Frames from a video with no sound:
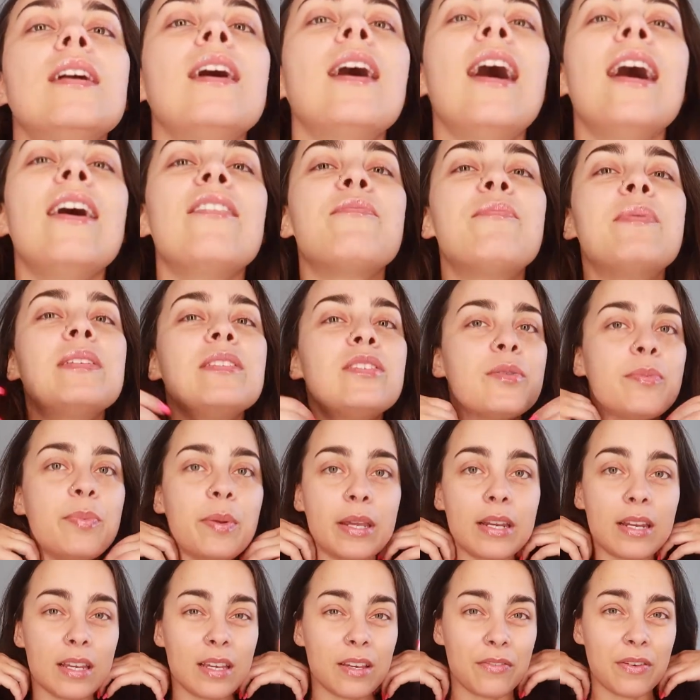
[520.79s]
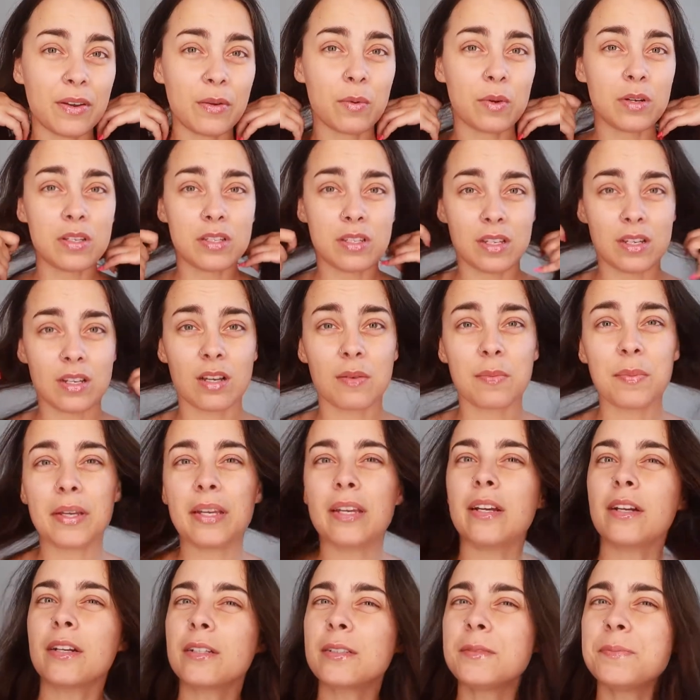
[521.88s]
I've been debating if I wanted to cut my
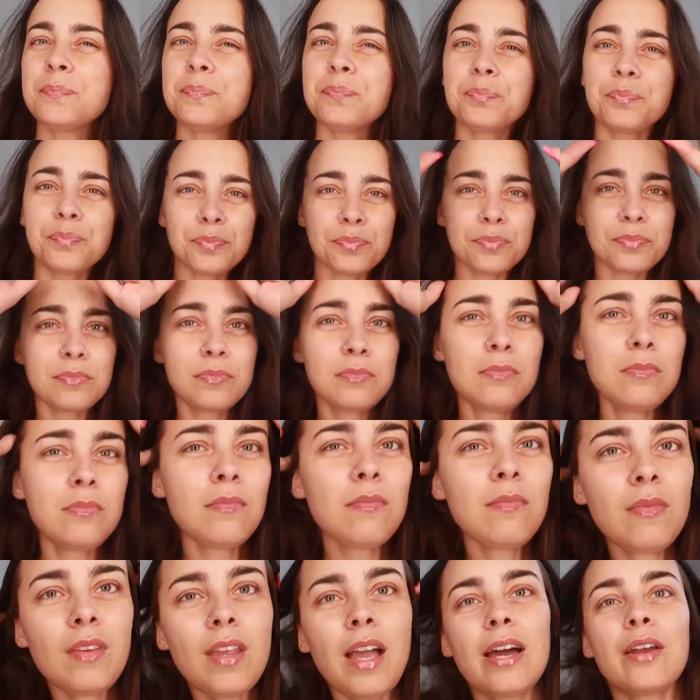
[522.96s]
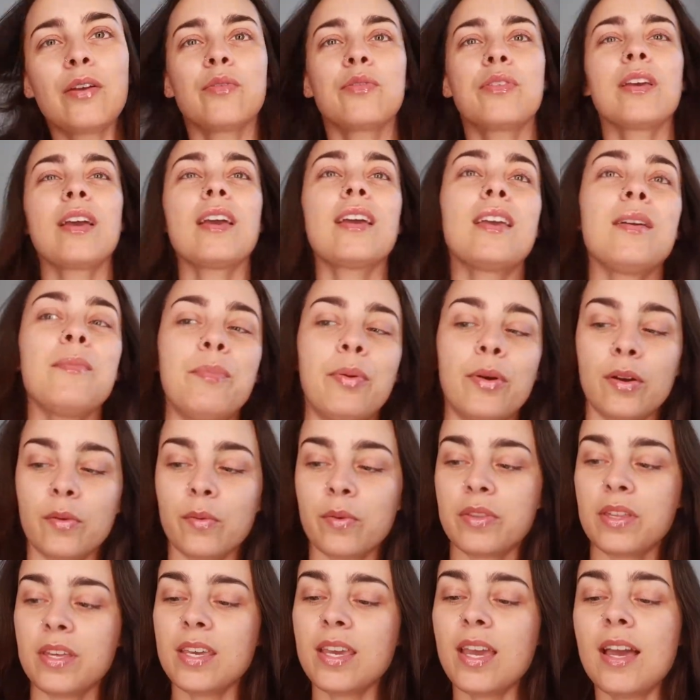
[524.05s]
hair. I don't think I can part
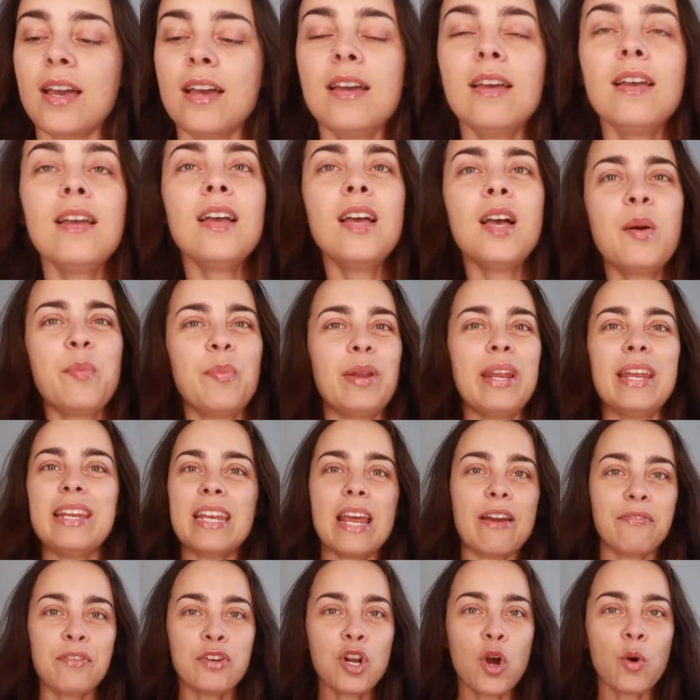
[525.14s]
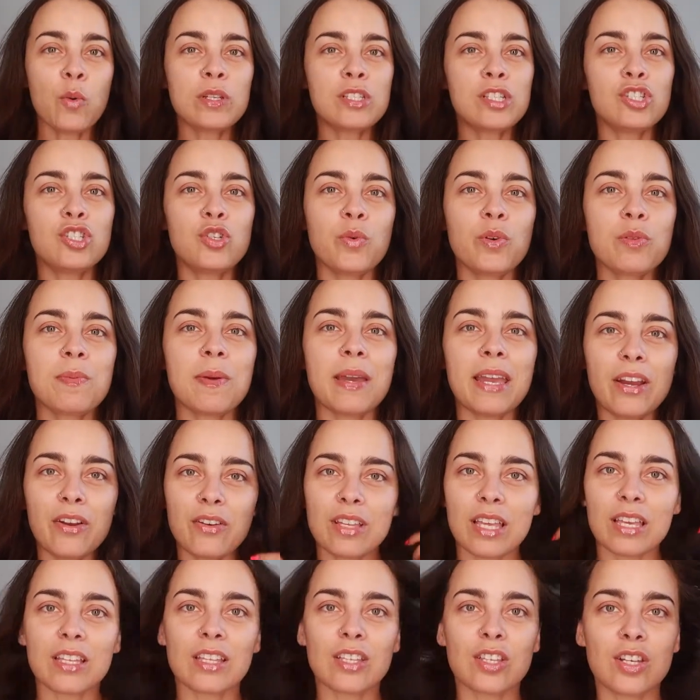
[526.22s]
with it yet. But I never know what to do with my hair.
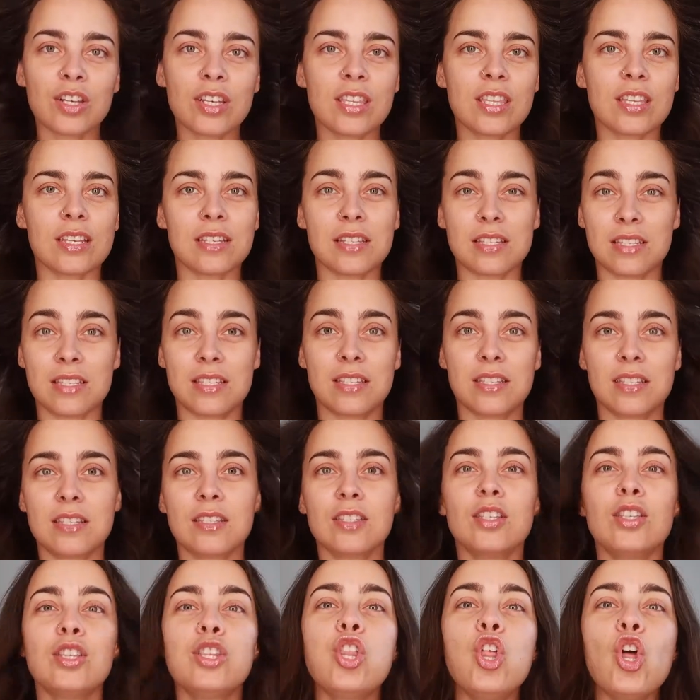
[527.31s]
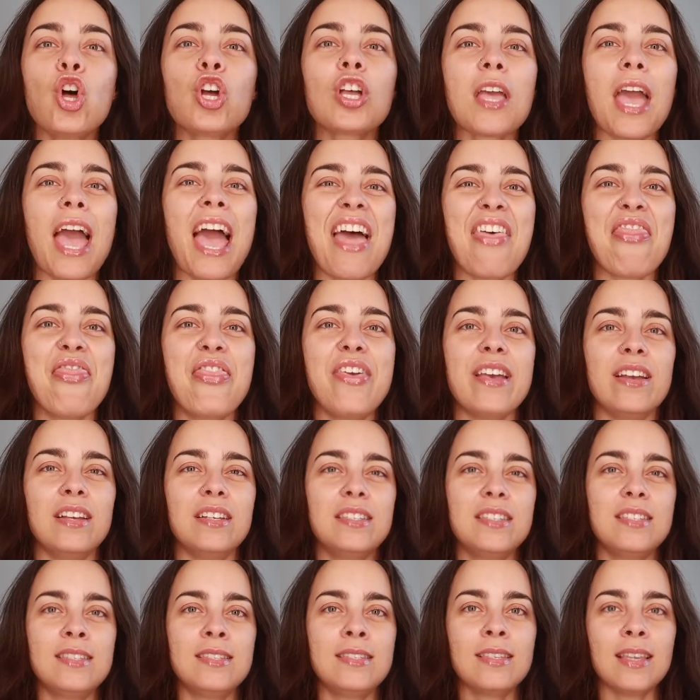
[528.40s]
Like, look at this. Look at
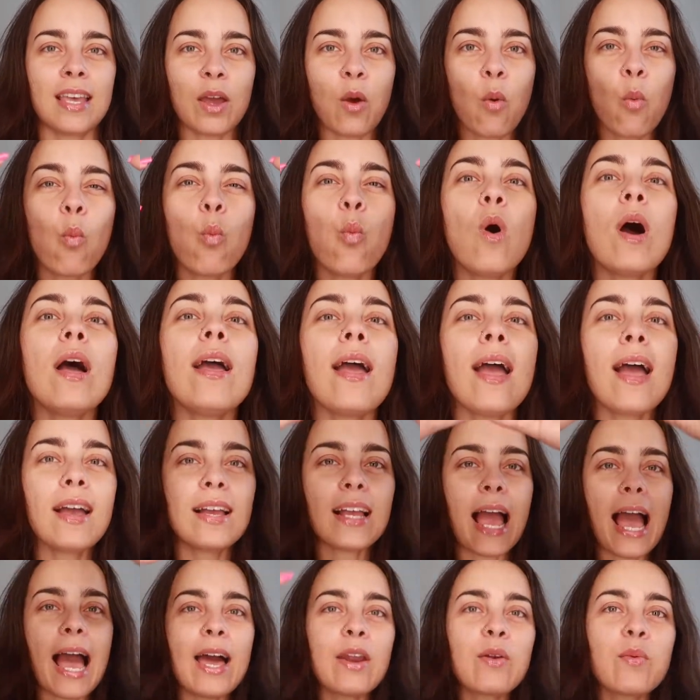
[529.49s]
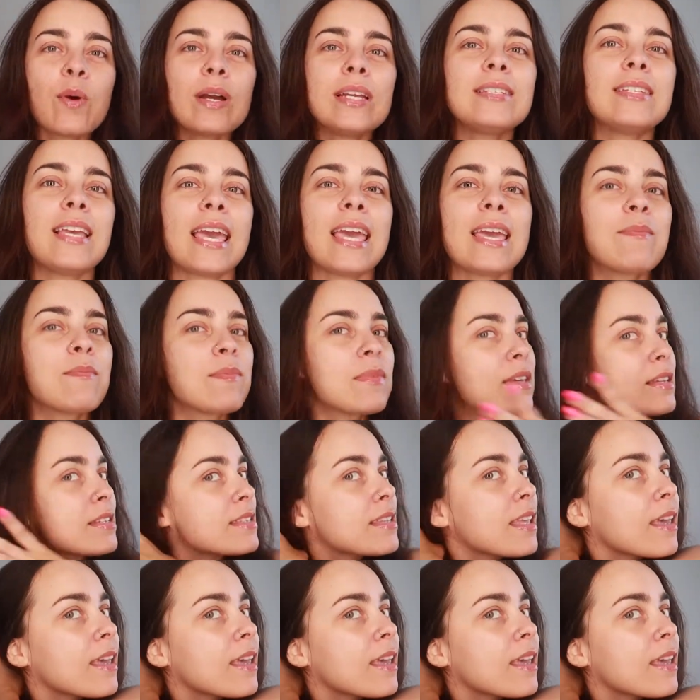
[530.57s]
this. Like, what? How do I tame this?